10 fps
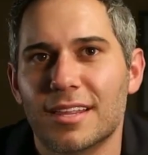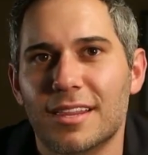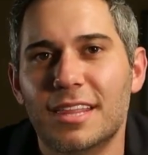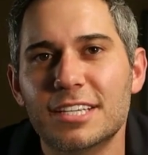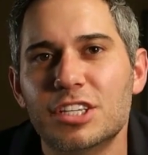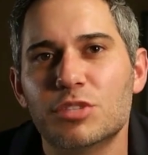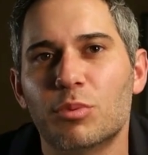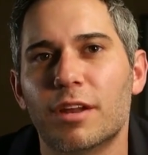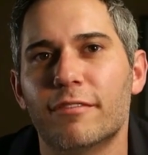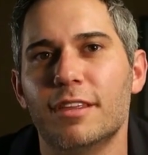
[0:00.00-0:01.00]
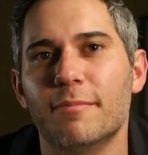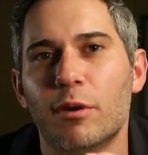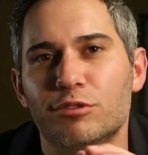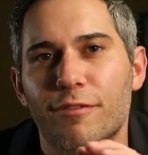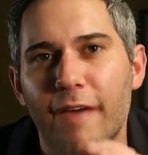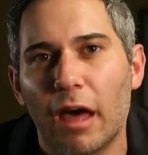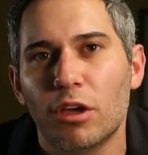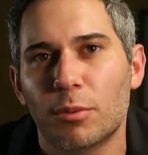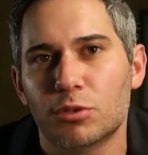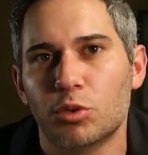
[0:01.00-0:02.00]
This is one of the most
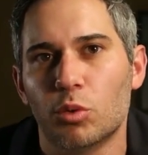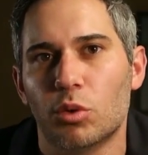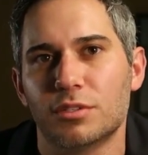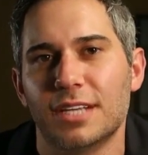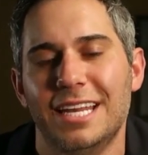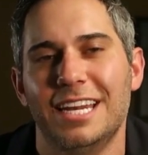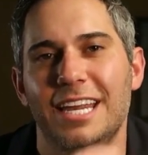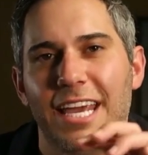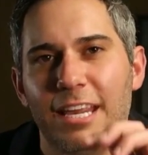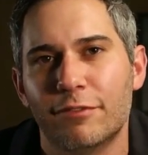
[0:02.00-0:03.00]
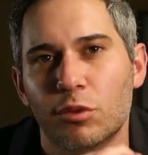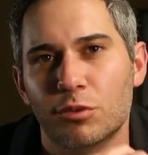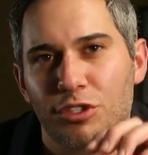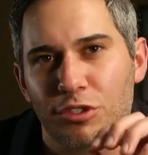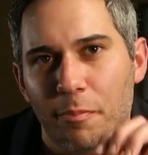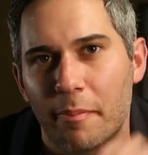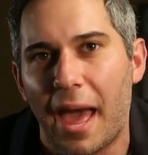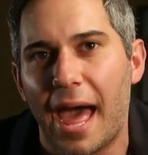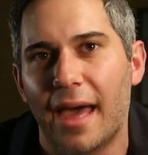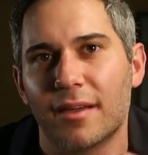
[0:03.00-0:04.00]
valuable tools in an influencer's
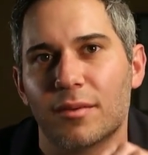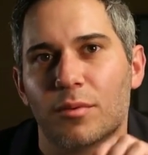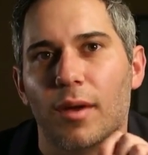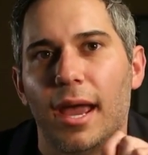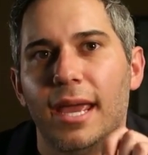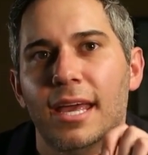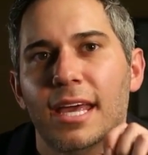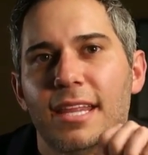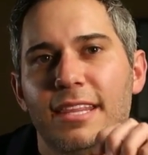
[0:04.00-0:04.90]
bag, right?